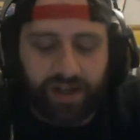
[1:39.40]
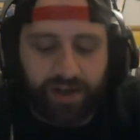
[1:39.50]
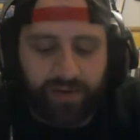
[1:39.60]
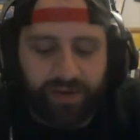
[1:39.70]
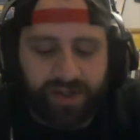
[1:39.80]

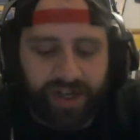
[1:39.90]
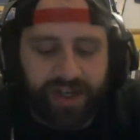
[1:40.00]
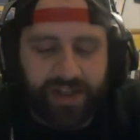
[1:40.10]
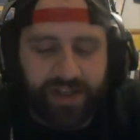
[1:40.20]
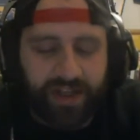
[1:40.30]
which
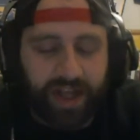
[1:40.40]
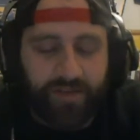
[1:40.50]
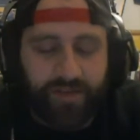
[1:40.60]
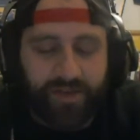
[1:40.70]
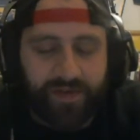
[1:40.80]
I
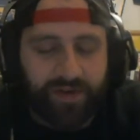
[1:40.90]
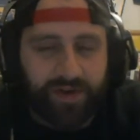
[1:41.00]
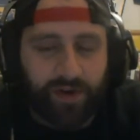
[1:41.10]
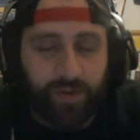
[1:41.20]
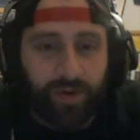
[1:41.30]
have,
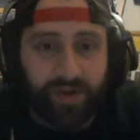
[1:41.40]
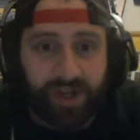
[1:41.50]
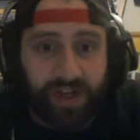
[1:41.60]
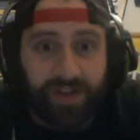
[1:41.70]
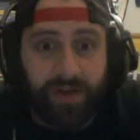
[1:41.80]

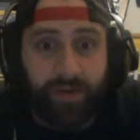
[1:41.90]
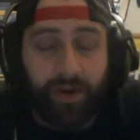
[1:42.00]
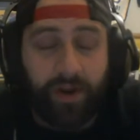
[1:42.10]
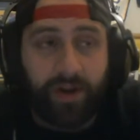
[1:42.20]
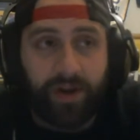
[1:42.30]
I think we
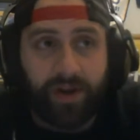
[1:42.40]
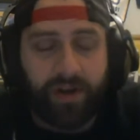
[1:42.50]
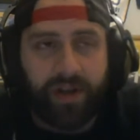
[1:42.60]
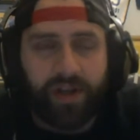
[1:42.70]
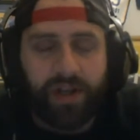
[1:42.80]
all can
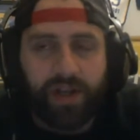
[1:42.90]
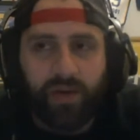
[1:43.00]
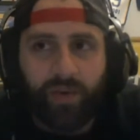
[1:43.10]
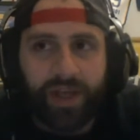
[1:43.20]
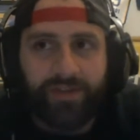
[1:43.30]
agree.
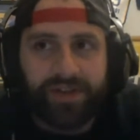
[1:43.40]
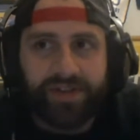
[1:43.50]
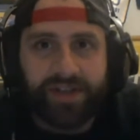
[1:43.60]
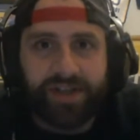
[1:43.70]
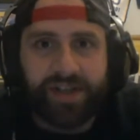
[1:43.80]
We haven't
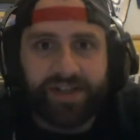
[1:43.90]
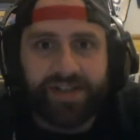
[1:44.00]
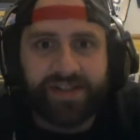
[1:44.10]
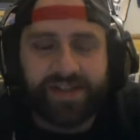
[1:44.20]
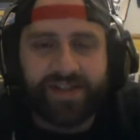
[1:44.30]
seen a
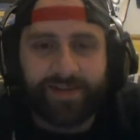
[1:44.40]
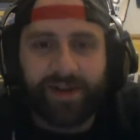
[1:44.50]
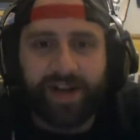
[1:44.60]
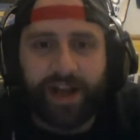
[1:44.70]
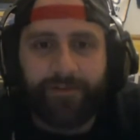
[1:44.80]

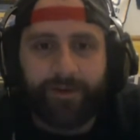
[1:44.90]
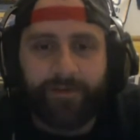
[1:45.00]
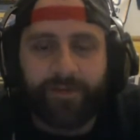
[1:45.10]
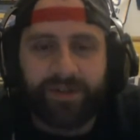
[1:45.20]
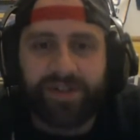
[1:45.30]
60-minute effort
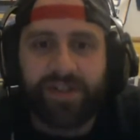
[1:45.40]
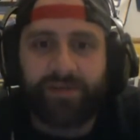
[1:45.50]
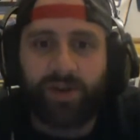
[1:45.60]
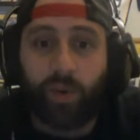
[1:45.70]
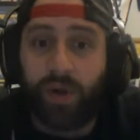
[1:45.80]
from this
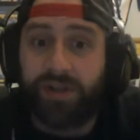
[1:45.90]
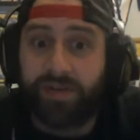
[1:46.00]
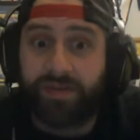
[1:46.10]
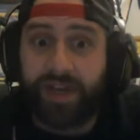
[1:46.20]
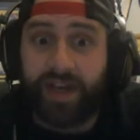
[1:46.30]
team in quite
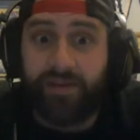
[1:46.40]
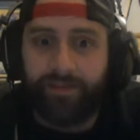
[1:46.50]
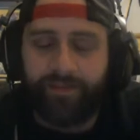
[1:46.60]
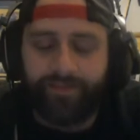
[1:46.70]
some time.